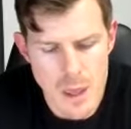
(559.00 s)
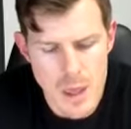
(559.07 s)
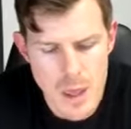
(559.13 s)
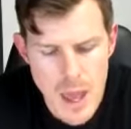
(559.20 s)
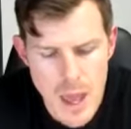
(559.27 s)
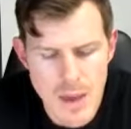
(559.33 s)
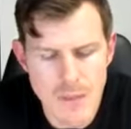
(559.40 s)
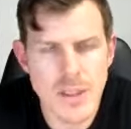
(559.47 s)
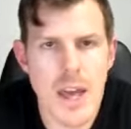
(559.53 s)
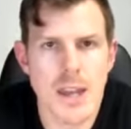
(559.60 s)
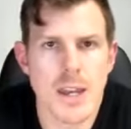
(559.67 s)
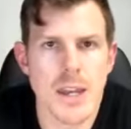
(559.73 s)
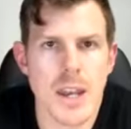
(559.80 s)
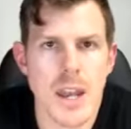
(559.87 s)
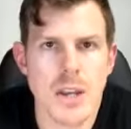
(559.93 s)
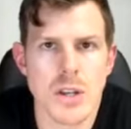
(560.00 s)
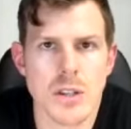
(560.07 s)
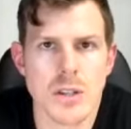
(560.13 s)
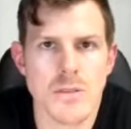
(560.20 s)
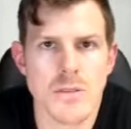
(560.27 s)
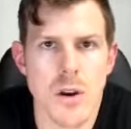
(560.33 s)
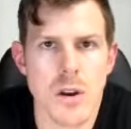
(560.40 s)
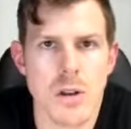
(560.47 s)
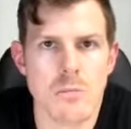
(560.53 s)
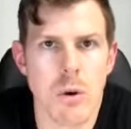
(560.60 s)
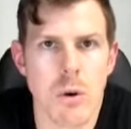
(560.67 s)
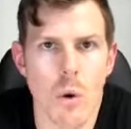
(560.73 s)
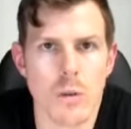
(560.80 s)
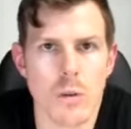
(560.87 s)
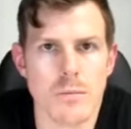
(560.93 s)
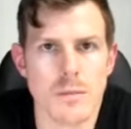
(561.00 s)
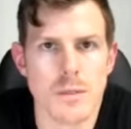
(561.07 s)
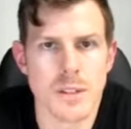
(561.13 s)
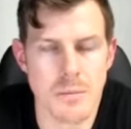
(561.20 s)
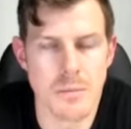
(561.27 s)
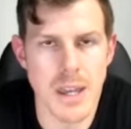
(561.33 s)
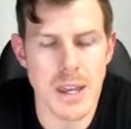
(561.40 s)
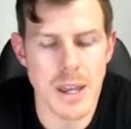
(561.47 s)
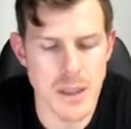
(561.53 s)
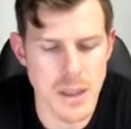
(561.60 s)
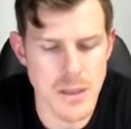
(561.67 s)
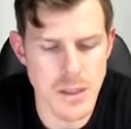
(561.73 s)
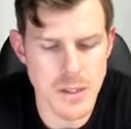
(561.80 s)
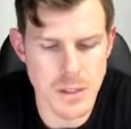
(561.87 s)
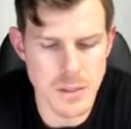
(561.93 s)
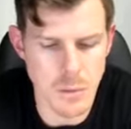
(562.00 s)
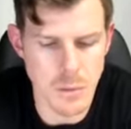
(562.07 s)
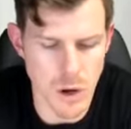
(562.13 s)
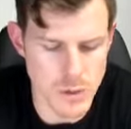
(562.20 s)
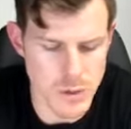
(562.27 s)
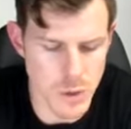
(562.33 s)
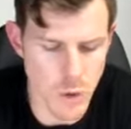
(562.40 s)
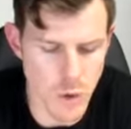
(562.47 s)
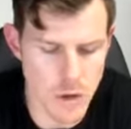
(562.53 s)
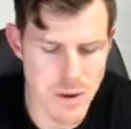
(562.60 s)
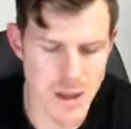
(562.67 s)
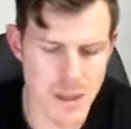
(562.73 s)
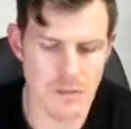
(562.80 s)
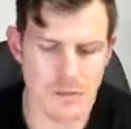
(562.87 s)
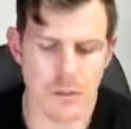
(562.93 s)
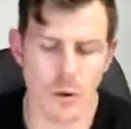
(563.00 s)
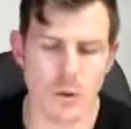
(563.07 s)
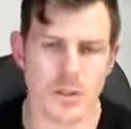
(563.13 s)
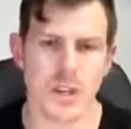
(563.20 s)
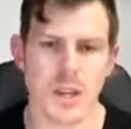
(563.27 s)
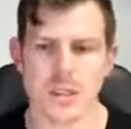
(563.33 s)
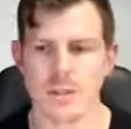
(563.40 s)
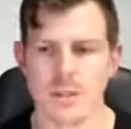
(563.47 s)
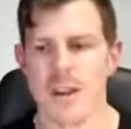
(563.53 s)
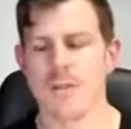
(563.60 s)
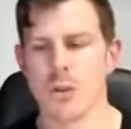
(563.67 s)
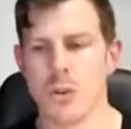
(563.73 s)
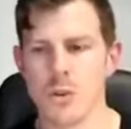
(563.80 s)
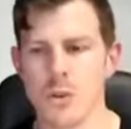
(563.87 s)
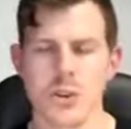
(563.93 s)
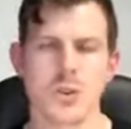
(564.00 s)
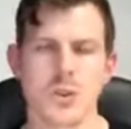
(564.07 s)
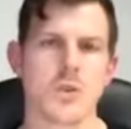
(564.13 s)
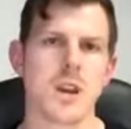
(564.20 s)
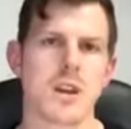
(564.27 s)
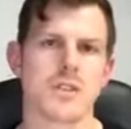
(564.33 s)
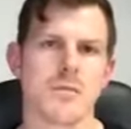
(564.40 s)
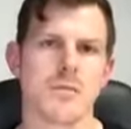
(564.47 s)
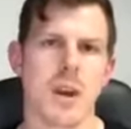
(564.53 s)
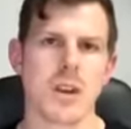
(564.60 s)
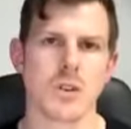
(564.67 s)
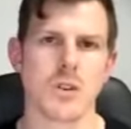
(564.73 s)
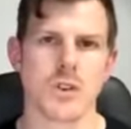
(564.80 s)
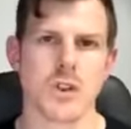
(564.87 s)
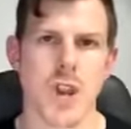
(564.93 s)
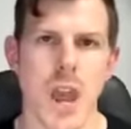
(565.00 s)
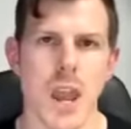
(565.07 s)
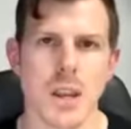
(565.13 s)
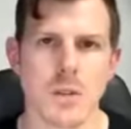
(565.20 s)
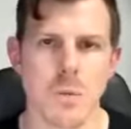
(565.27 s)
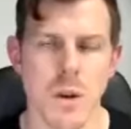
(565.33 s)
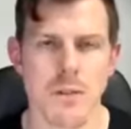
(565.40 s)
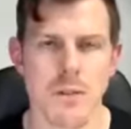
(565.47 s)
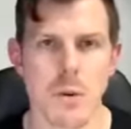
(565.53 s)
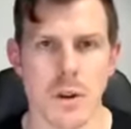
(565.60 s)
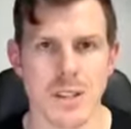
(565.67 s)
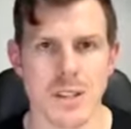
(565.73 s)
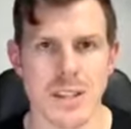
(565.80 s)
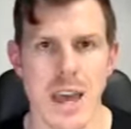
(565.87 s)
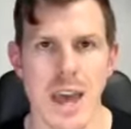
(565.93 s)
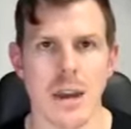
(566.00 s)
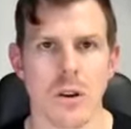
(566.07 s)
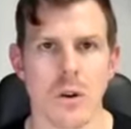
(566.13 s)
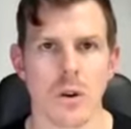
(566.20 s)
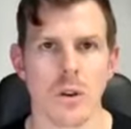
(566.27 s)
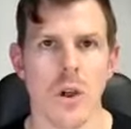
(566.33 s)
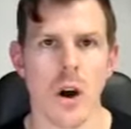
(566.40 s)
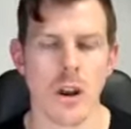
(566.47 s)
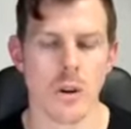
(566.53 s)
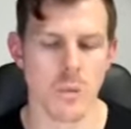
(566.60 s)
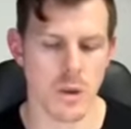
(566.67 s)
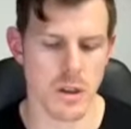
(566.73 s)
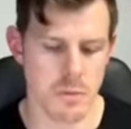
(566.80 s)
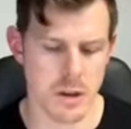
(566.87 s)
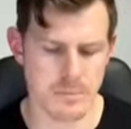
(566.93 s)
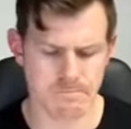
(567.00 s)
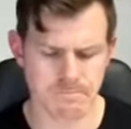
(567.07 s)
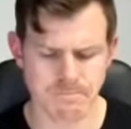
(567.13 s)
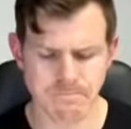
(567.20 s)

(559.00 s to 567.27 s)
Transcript: Having that connection is very important to me. And, and this is what I talk about the four C's of evolution, transformation, change, whatever you want to tag it or align it with. But